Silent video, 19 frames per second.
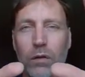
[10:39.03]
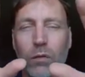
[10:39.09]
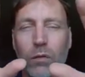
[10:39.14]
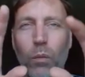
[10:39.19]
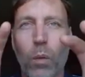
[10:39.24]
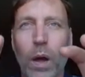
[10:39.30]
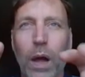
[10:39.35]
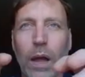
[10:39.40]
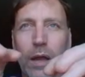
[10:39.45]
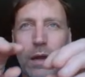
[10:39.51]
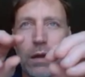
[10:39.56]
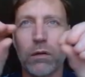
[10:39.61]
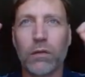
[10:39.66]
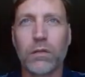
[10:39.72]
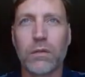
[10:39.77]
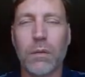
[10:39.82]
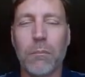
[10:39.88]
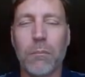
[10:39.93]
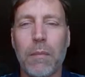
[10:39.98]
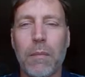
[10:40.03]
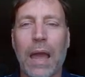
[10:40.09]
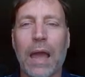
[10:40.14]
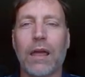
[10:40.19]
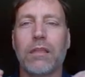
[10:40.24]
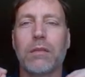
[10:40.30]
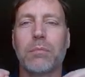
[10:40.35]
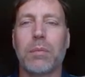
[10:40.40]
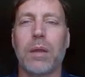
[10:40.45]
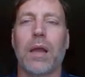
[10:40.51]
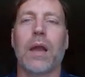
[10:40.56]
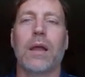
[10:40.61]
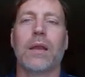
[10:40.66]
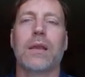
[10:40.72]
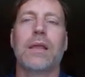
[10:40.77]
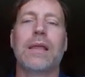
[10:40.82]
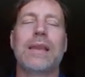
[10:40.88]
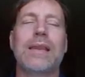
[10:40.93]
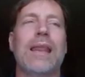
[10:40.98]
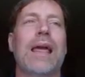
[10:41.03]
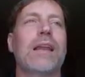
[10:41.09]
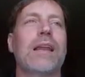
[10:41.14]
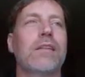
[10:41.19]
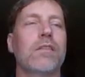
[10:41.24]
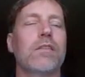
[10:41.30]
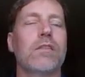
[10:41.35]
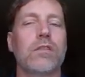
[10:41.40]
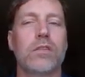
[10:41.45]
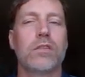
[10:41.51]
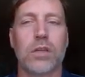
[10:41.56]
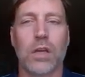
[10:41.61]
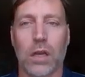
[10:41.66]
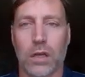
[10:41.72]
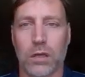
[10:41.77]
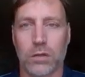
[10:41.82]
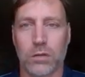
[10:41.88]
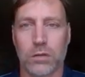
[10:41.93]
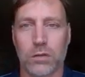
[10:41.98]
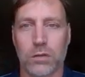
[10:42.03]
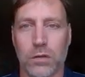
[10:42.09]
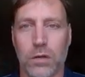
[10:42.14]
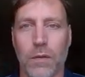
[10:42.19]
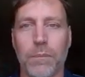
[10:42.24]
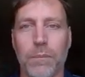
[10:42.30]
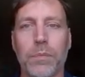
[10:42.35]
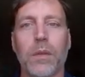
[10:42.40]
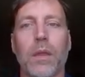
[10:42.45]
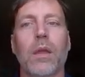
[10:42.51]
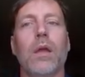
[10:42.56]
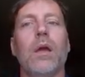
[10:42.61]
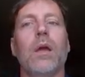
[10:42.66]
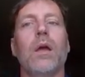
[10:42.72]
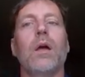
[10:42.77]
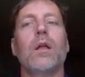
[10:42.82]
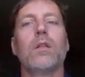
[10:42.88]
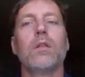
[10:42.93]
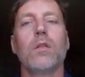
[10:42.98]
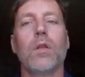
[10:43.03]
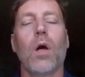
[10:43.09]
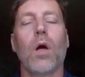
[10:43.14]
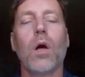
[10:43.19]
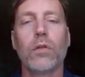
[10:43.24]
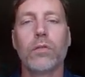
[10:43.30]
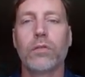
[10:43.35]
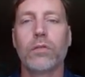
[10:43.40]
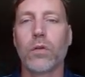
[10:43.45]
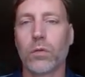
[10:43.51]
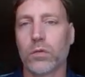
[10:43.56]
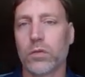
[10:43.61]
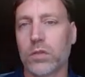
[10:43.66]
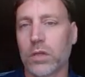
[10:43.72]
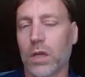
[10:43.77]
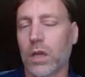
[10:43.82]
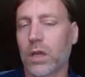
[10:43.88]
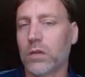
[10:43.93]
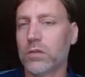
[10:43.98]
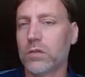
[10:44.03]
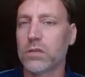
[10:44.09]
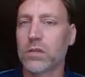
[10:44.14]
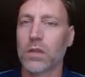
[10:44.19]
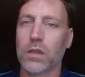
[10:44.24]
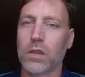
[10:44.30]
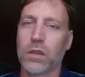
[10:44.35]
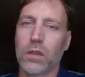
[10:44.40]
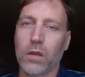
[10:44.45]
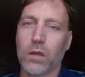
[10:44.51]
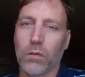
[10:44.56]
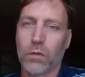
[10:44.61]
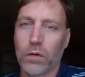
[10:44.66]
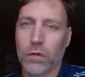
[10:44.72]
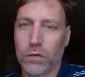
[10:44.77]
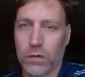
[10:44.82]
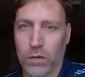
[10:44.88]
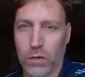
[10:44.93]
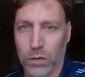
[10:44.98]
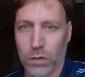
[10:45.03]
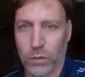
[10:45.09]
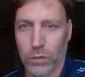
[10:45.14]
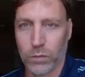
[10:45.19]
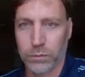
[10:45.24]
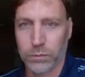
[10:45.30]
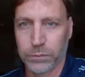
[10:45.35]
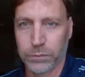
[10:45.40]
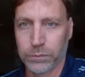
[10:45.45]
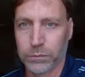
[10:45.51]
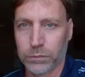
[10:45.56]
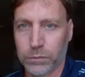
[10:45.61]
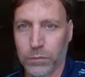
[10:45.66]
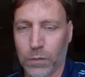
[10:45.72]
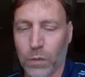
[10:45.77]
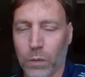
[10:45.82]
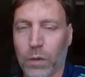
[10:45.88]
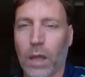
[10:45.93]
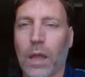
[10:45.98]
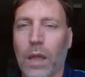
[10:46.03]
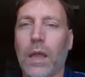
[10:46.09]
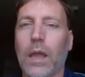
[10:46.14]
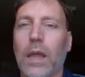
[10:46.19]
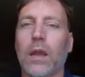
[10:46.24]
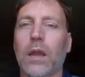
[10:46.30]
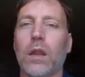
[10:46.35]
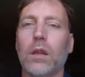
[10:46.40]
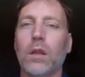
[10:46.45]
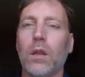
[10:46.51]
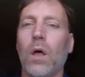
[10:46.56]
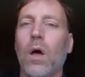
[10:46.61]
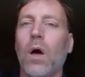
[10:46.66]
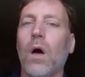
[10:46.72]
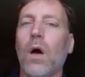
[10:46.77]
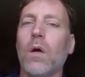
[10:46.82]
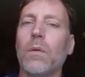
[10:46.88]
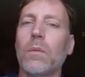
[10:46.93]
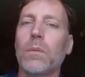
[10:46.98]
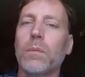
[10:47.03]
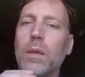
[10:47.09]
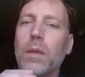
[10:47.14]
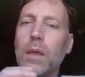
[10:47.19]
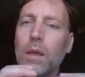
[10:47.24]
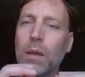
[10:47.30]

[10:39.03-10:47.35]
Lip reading: why. Here's the math behind it, and that doesn't change. Laws don't change, theories do. Okay, and a law,